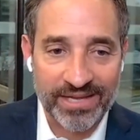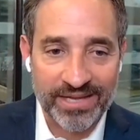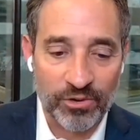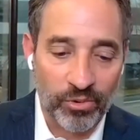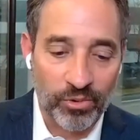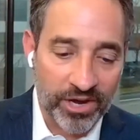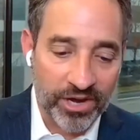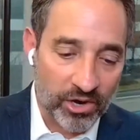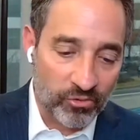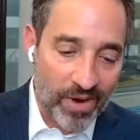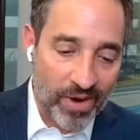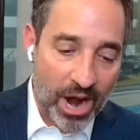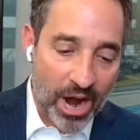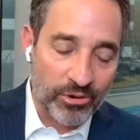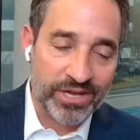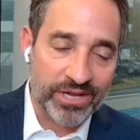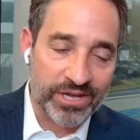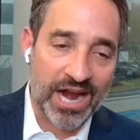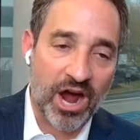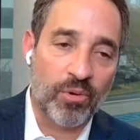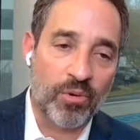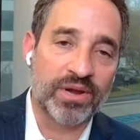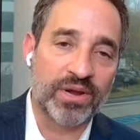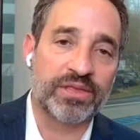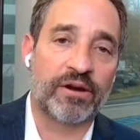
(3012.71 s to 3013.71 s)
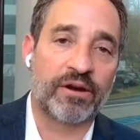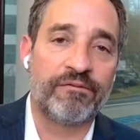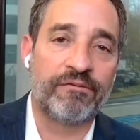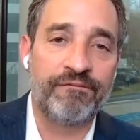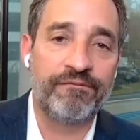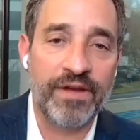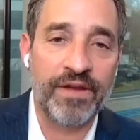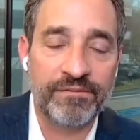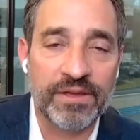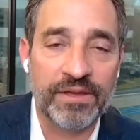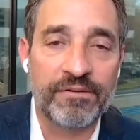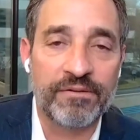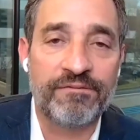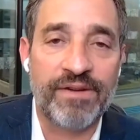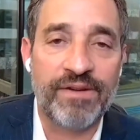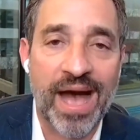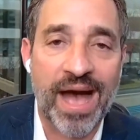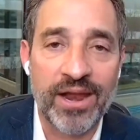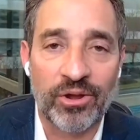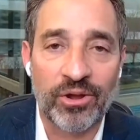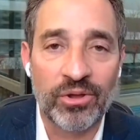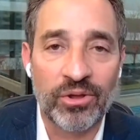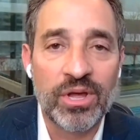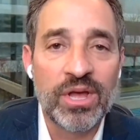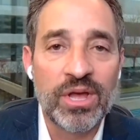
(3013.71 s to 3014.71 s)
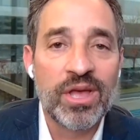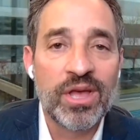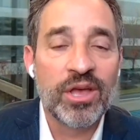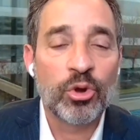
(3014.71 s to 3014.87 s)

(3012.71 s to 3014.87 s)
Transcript: We're going to round it out with our fifth and final